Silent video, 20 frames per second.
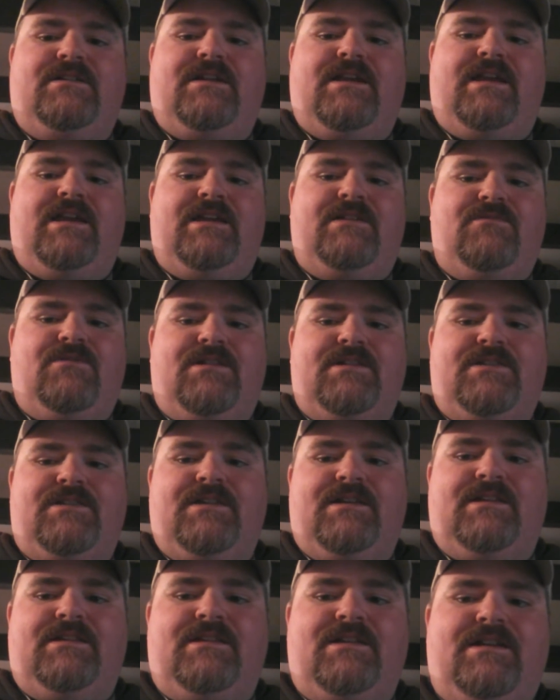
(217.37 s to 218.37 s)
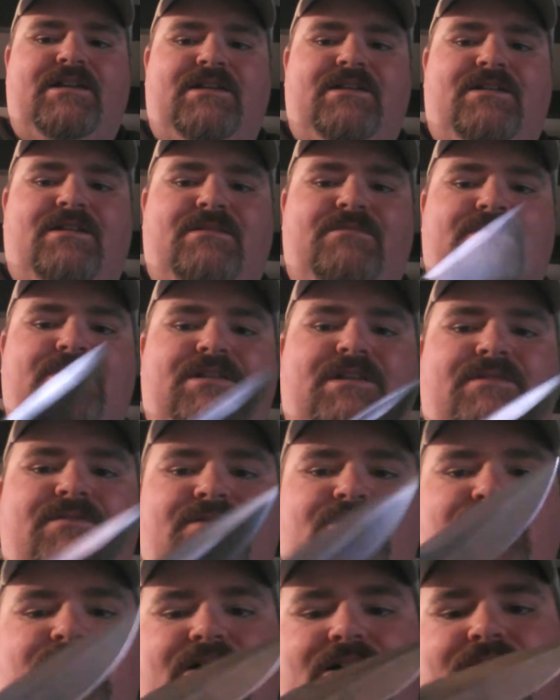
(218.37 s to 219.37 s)
And one thing that I cannot believe
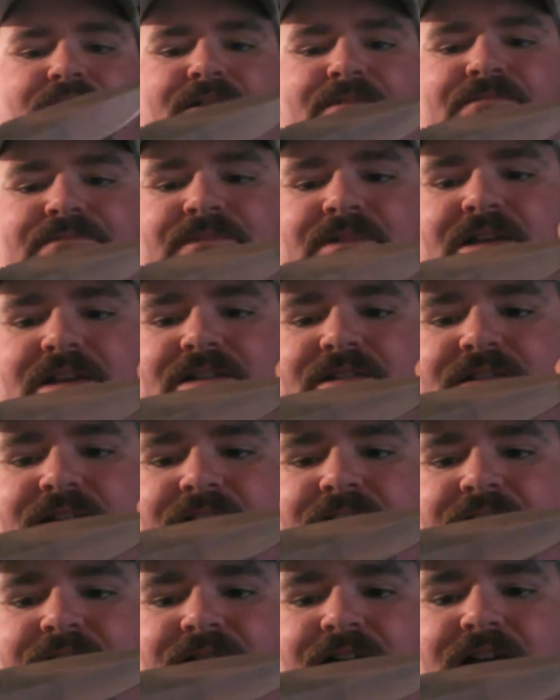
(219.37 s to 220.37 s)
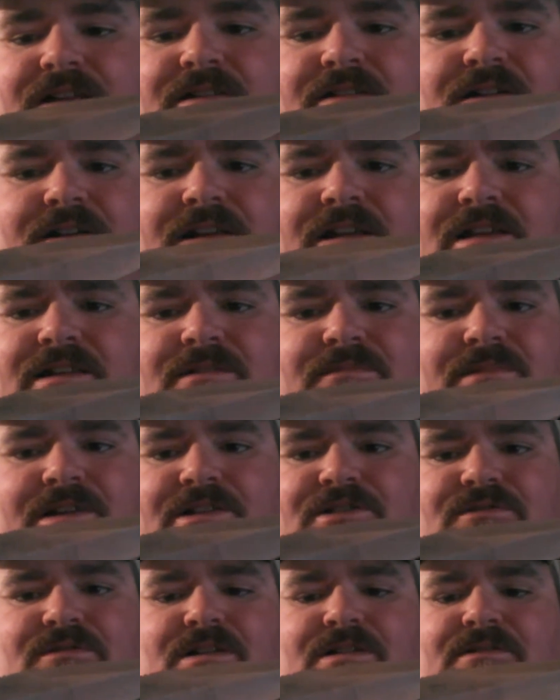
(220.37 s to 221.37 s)
as well is that I've not had to
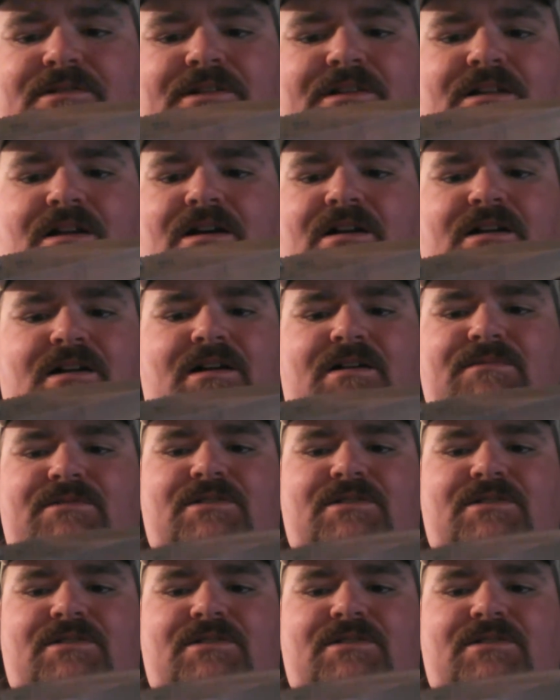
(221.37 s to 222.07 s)
mess around with the lockup.